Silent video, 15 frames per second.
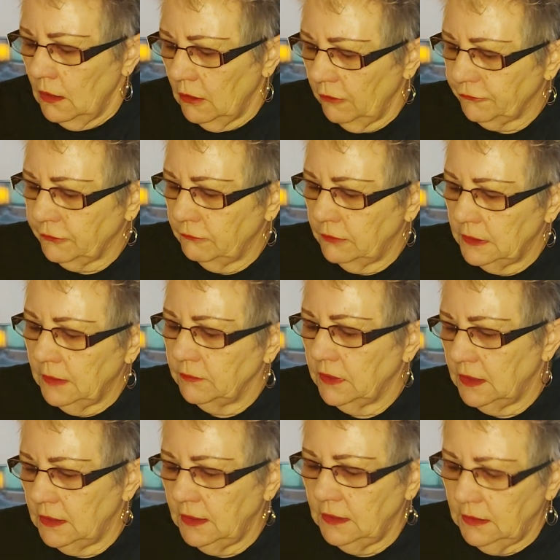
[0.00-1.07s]
Also, what I'm
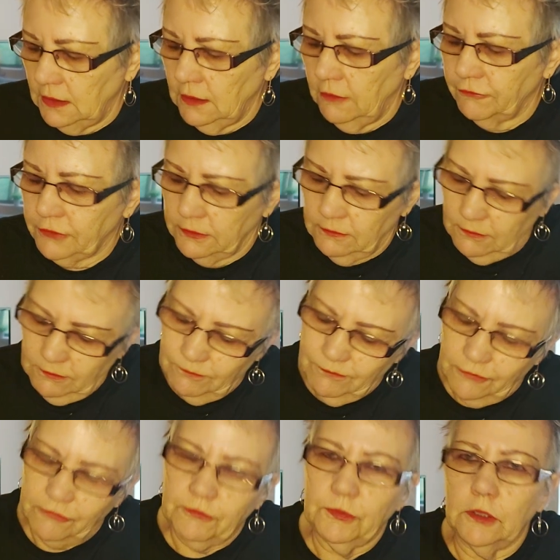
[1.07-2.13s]
getting is, that
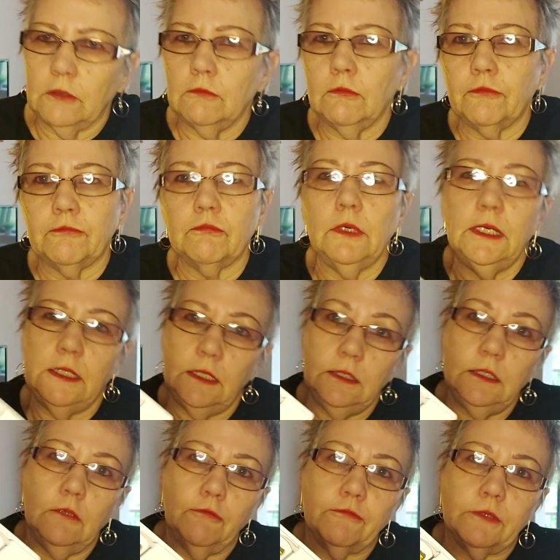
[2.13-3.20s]
Spirit was right, it
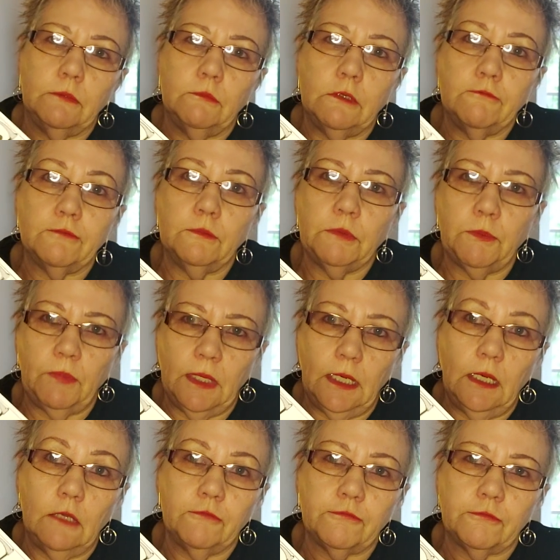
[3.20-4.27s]
is someone from the
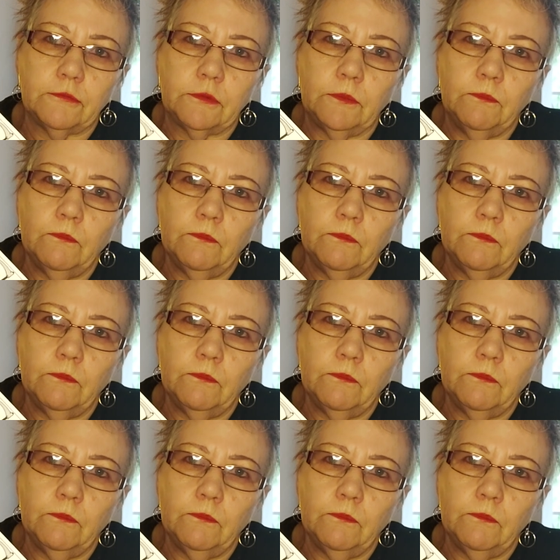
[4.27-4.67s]
past.